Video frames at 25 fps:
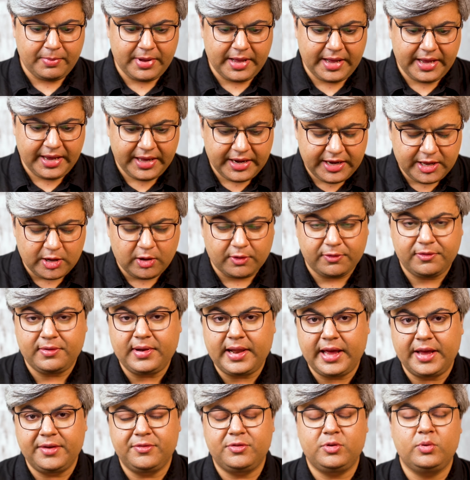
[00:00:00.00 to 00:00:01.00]
area of
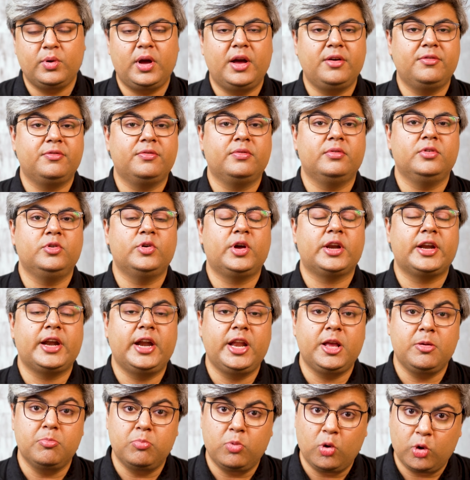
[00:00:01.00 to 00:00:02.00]
life you are
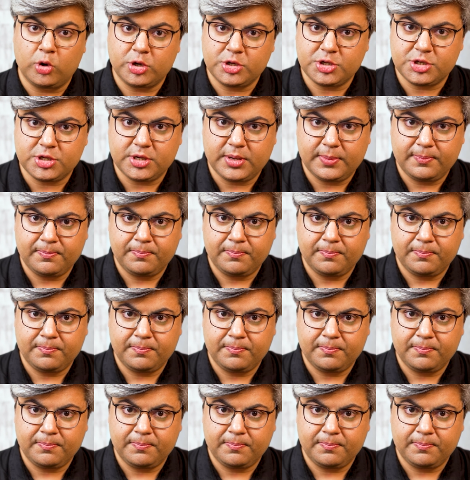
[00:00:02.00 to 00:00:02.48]
getting moksha.